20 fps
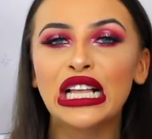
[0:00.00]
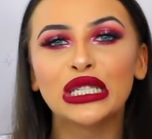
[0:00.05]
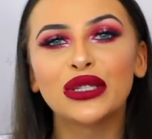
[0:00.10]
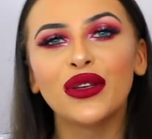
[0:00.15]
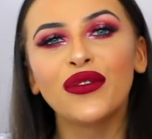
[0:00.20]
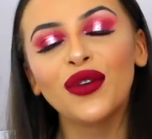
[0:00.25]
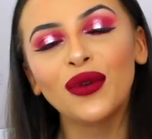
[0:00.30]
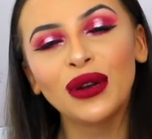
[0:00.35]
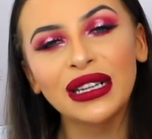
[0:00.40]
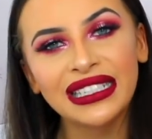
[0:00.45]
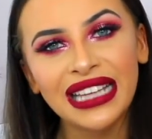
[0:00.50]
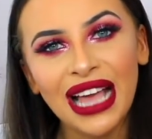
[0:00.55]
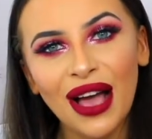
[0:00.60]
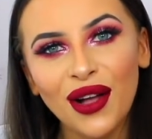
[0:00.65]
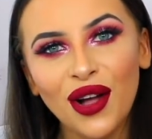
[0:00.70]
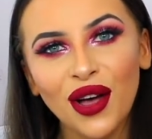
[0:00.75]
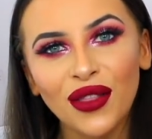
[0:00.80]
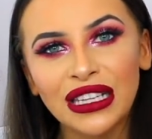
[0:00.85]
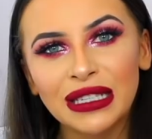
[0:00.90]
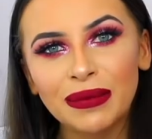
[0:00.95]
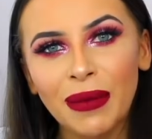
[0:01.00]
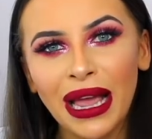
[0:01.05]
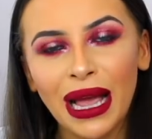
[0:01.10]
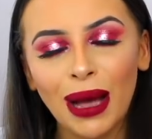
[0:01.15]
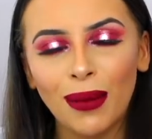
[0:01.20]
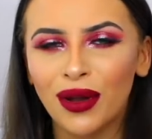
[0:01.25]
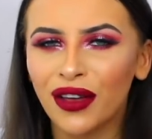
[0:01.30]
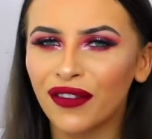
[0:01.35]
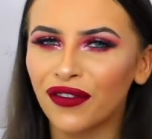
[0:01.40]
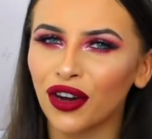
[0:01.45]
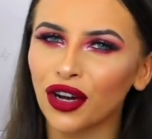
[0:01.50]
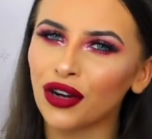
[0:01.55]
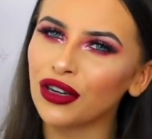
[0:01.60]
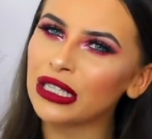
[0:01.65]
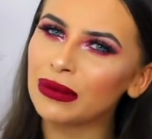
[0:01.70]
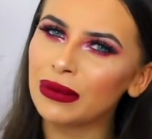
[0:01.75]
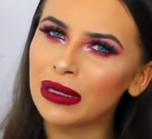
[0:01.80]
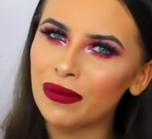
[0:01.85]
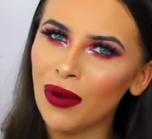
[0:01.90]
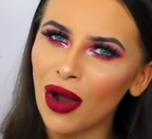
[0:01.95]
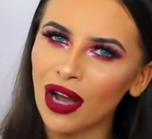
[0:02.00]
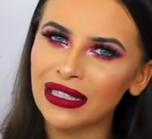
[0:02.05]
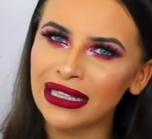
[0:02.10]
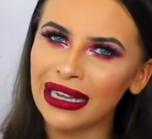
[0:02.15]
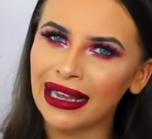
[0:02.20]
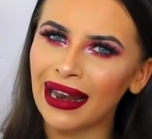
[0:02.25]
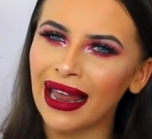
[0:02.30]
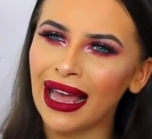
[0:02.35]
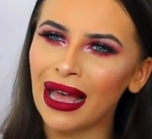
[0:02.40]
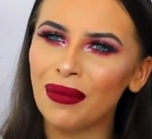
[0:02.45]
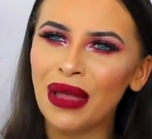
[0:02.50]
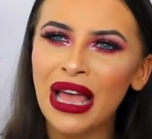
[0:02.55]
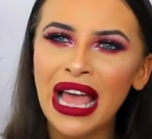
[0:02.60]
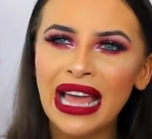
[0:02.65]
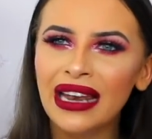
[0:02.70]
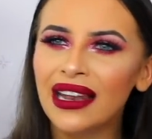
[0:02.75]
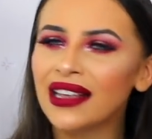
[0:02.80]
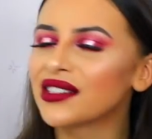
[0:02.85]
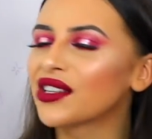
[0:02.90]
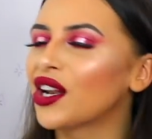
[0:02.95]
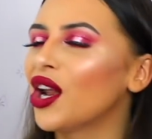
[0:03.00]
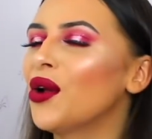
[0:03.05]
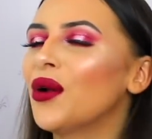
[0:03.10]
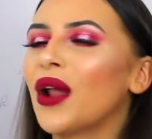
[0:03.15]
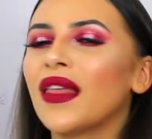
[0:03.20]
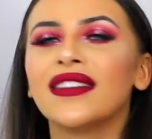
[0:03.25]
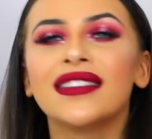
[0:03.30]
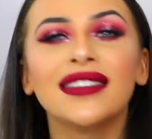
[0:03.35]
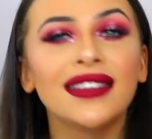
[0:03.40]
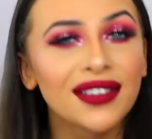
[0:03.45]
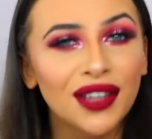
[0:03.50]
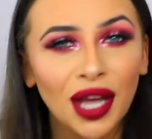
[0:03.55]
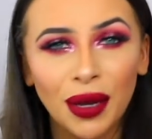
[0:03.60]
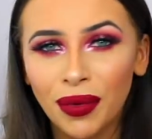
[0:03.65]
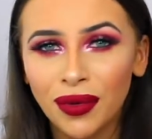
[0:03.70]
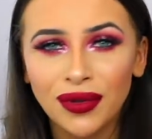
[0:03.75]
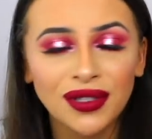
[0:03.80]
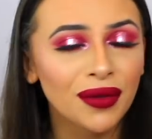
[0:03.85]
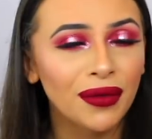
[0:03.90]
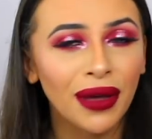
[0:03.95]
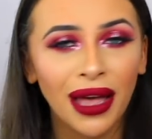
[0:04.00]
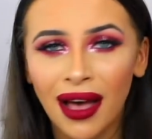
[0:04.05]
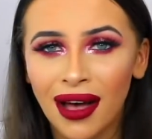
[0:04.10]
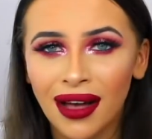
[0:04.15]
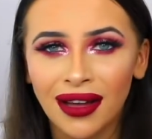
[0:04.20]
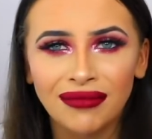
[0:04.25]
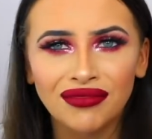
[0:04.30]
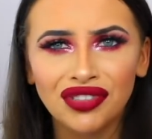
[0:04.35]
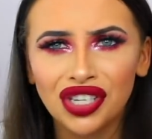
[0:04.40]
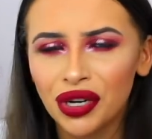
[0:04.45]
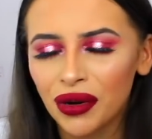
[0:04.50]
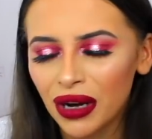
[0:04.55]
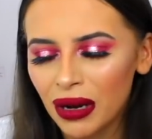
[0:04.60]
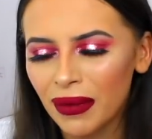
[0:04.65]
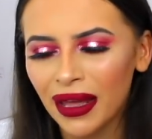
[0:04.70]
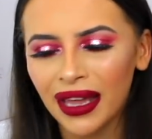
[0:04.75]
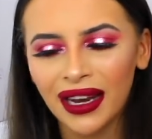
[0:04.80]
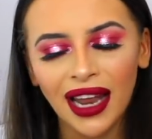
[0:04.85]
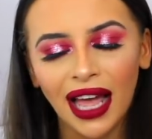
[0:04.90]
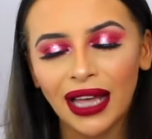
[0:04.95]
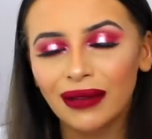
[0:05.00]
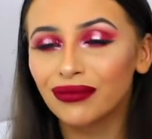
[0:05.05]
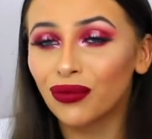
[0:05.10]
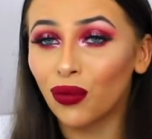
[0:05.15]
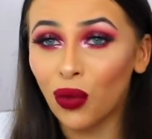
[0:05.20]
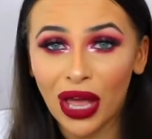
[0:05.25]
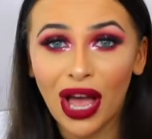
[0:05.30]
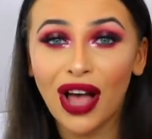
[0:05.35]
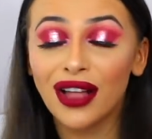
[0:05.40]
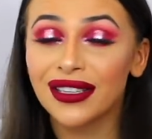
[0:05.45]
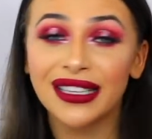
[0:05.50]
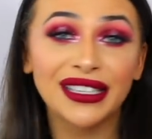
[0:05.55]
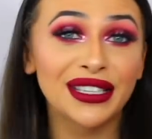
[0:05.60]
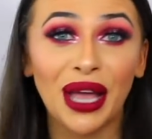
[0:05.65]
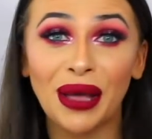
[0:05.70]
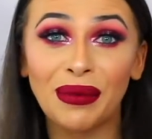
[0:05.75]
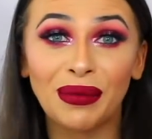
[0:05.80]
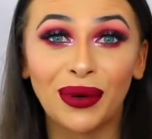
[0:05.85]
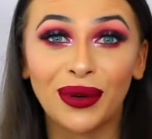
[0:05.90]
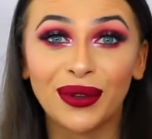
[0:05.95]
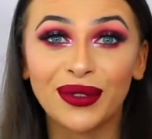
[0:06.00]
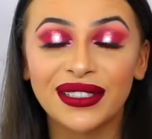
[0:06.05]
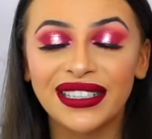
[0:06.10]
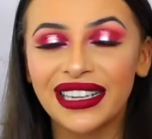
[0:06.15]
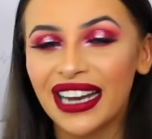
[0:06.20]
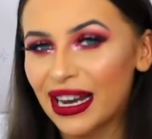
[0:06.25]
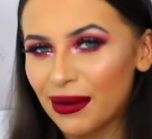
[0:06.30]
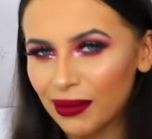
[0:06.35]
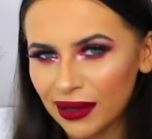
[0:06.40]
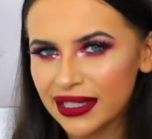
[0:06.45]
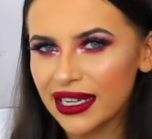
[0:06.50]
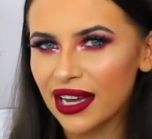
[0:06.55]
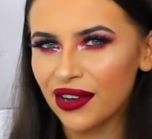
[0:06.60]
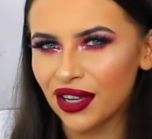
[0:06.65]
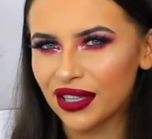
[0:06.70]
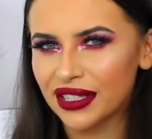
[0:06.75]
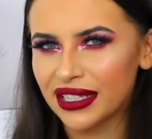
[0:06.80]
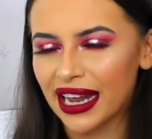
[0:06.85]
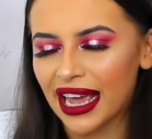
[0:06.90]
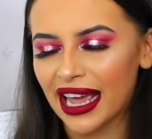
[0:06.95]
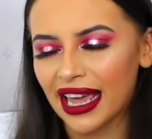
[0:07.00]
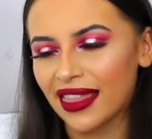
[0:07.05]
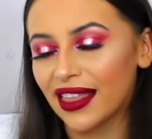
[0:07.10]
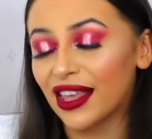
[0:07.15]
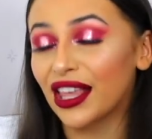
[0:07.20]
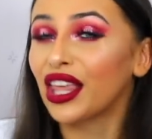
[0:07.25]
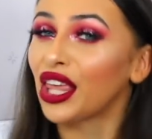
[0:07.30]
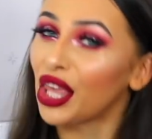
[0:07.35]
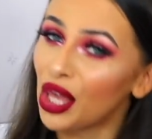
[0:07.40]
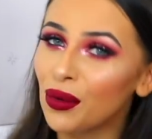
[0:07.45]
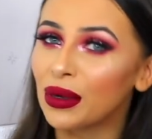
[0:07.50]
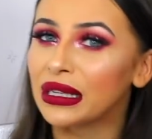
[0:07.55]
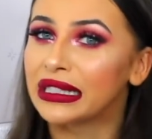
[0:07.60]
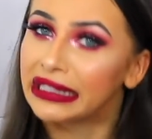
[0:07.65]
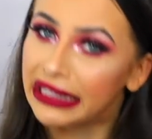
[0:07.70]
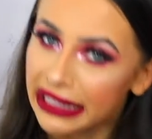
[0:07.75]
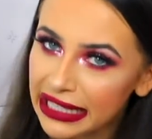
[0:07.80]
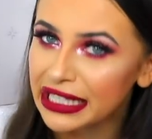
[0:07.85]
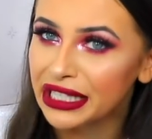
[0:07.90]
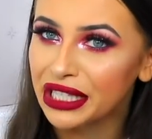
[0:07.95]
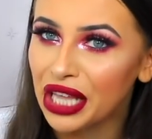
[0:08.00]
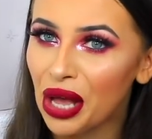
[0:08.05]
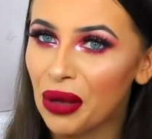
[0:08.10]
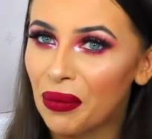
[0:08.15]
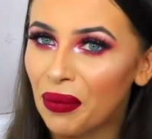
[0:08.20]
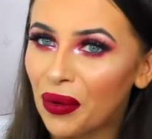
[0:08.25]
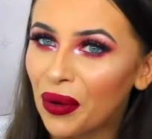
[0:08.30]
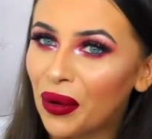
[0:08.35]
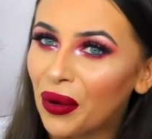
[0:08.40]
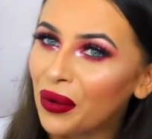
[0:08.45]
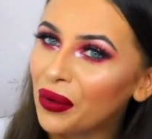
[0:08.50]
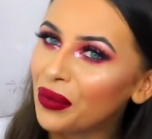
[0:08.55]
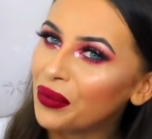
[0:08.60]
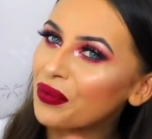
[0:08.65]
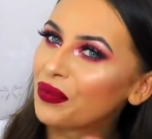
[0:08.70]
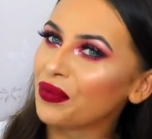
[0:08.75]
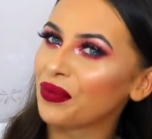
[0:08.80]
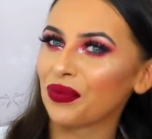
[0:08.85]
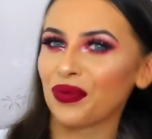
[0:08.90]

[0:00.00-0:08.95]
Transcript: So if you want to see how I got this makeup look for a Christmas party glam, let's glow like the disco balls that we are. Do you know what I mean? Like, we are disco balls. Did anyone tell you today that you were disco ball?